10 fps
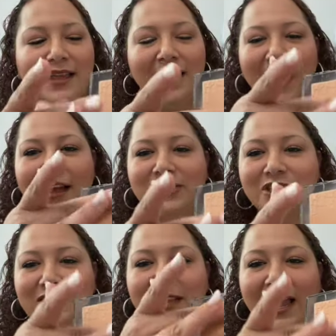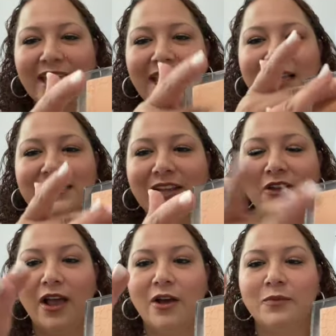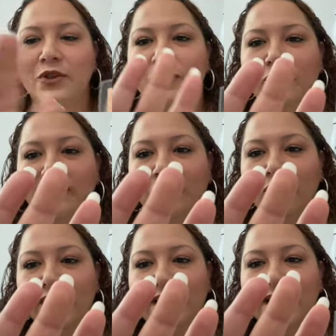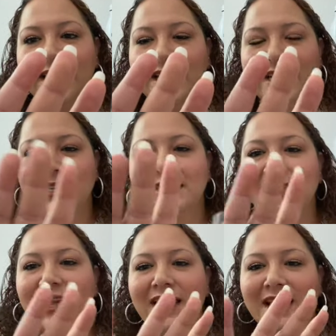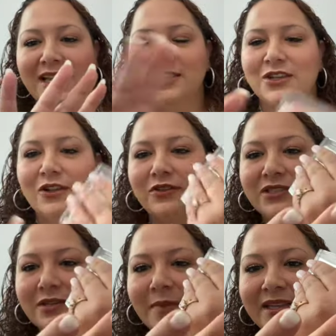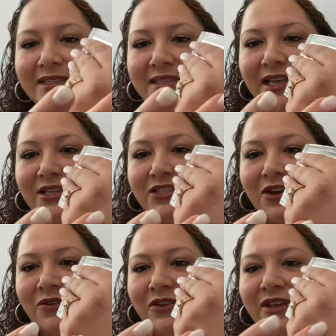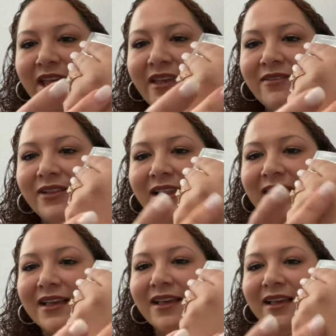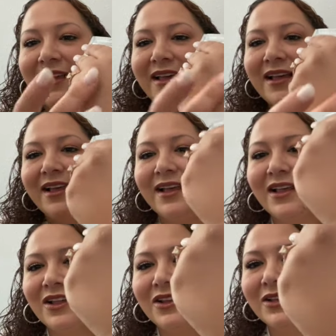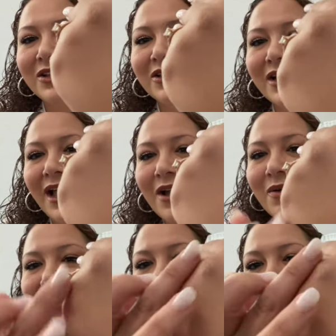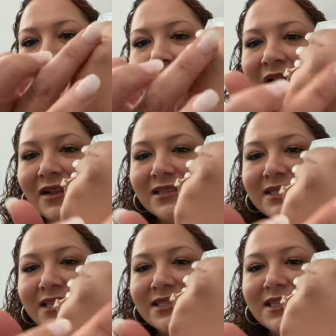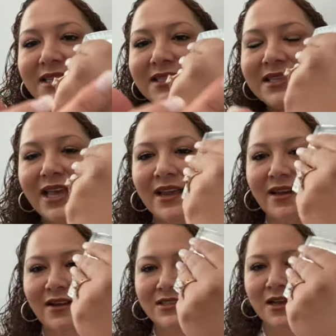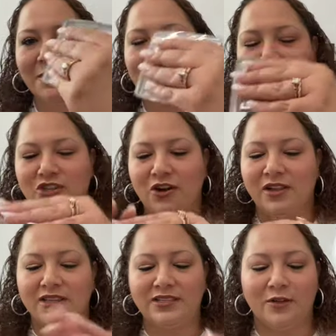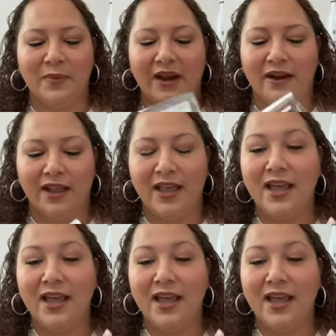I can't tell you how beautiful it is. It's close to my skin tone. You can't even like look how it melts into the skin on top of that Charlotte Tilbury.